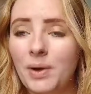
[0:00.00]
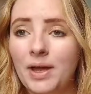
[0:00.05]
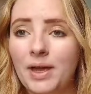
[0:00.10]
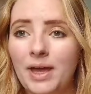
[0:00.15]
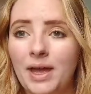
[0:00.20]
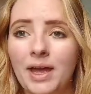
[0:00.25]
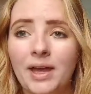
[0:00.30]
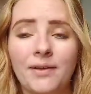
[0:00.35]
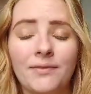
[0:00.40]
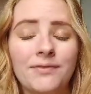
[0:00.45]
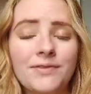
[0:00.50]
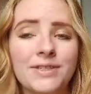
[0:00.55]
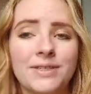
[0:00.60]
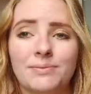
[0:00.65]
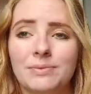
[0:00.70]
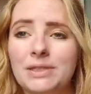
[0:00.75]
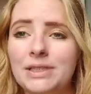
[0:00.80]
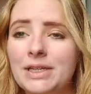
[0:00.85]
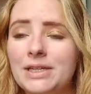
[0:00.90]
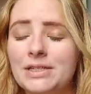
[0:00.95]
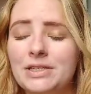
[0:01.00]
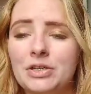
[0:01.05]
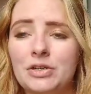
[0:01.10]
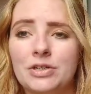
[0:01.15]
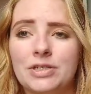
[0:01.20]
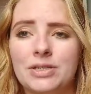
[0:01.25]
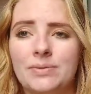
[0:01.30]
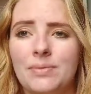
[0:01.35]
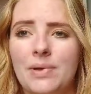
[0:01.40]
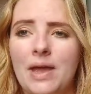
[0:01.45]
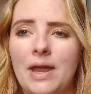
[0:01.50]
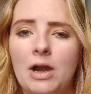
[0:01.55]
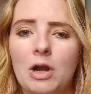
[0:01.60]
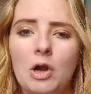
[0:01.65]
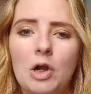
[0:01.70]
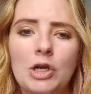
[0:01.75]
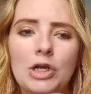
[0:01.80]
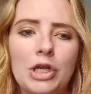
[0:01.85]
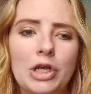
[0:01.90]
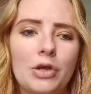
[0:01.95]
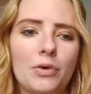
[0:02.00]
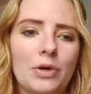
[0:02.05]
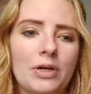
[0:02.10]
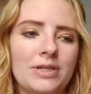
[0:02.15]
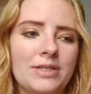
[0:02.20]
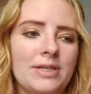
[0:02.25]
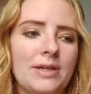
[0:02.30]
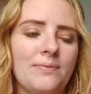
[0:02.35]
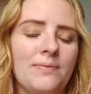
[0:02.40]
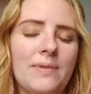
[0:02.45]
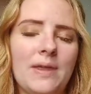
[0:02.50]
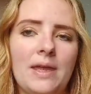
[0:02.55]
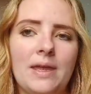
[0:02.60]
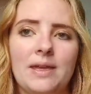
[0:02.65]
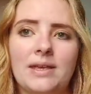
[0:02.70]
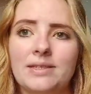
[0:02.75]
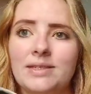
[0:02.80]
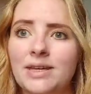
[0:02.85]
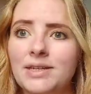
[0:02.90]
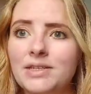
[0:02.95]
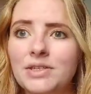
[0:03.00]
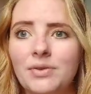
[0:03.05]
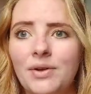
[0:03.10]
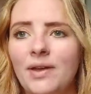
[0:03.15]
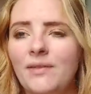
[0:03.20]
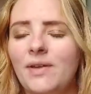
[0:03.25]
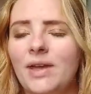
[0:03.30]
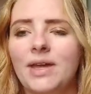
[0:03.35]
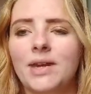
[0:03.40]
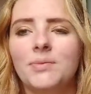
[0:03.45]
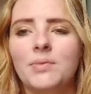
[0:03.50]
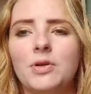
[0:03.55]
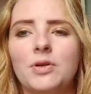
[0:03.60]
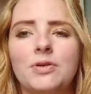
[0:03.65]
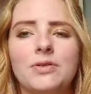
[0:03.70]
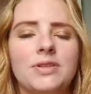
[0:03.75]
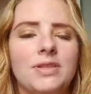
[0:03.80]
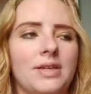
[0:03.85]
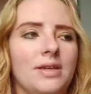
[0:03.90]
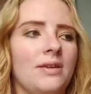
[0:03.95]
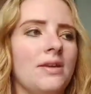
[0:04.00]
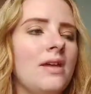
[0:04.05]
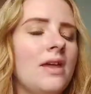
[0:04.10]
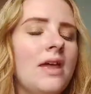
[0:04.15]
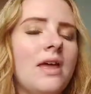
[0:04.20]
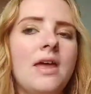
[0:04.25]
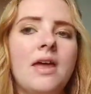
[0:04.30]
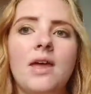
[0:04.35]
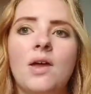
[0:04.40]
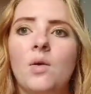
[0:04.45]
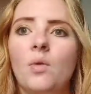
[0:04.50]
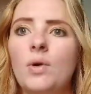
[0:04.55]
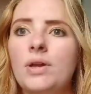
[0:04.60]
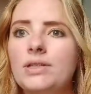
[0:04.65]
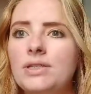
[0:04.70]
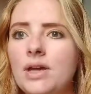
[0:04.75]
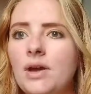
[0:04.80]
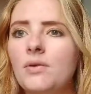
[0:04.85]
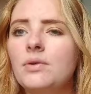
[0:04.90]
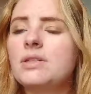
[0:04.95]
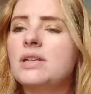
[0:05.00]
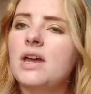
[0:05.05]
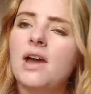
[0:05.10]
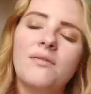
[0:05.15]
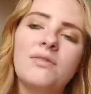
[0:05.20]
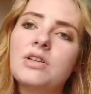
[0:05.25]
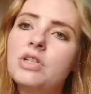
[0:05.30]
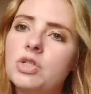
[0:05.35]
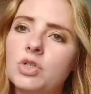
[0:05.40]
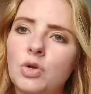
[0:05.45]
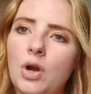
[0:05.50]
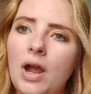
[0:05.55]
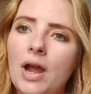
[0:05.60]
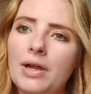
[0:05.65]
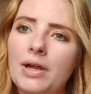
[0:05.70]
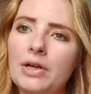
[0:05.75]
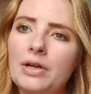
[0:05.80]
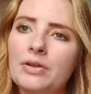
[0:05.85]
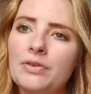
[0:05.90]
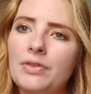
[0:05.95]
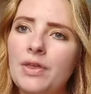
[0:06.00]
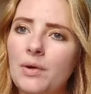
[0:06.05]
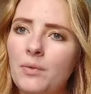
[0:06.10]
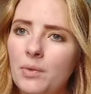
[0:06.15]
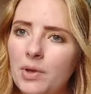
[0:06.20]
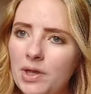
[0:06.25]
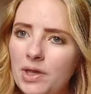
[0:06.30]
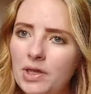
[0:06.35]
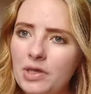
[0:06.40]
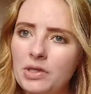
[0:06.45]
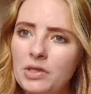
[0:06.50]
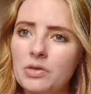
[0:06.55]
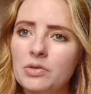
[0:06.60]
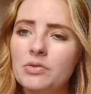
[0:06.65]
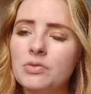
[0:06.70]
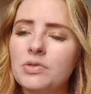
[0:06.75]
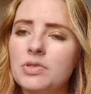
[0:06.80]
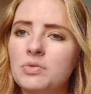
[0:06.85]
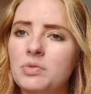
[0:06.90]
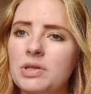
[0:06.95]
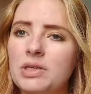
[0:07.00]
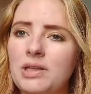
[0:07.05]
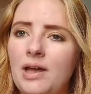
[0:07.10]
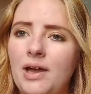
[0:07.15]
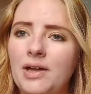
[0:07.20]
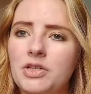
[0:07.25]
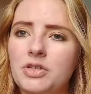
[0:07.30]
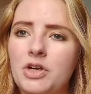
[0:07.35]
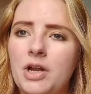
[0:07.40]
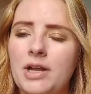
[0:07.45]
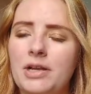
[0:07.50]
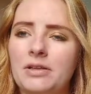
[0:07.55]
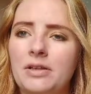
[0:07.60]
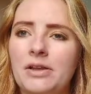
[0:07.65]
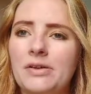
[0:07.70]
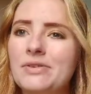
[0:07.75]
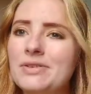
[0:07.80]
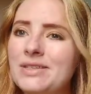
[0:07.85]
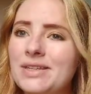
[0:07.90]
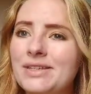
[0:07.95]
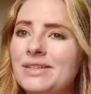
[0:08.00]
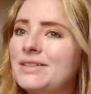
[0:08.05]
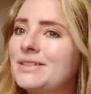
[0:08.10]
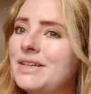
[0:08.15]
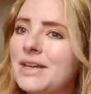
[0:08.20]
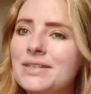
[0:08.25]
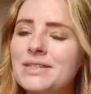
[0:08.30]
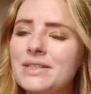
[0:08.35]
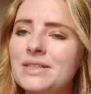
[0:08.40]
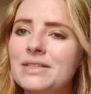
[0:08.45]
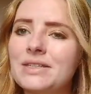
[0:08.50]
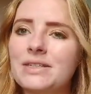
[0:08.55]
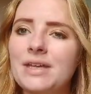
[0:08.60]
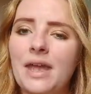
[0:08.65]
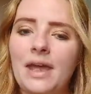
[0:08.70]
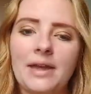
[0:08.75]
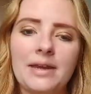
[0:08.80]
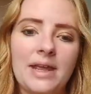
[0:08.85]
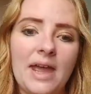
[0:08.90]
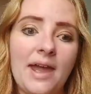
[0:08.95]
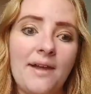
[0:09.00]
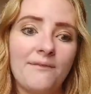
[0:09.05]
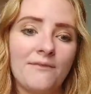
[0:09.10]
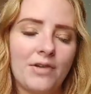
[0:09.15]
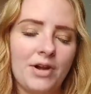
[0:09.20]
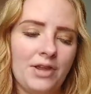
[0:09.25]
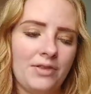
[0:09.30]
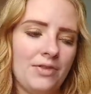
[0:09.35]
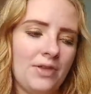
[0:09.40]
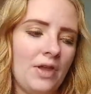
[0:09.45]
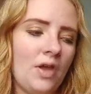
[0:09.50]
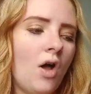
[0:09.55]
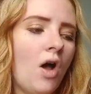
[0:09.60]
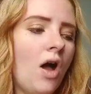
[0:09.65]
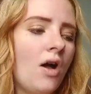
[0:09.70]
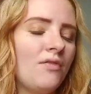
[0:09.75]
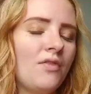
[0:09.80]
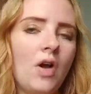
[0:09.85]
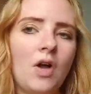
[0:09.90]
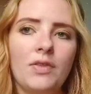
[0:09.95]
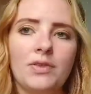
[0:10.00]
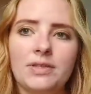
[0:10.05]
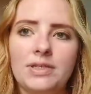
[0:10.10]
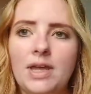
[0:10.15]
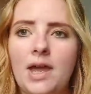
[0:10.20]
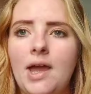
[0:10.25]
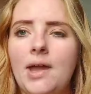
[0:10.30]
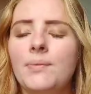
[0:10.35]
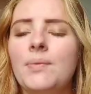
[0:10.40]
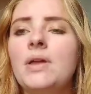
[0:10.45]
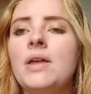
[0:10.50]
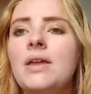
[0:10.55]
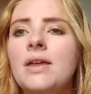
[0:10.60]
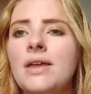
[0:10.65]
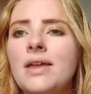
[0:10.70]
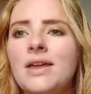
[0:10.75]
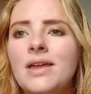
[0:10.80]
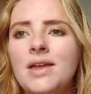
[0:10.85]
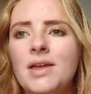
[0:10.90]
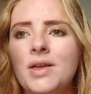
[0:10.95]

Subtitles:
and you might have some lint or some hair on you or something, because I do have animals, and we don't have a dryer that we use. We line dry clothes, and it doesn't get everything off all the time,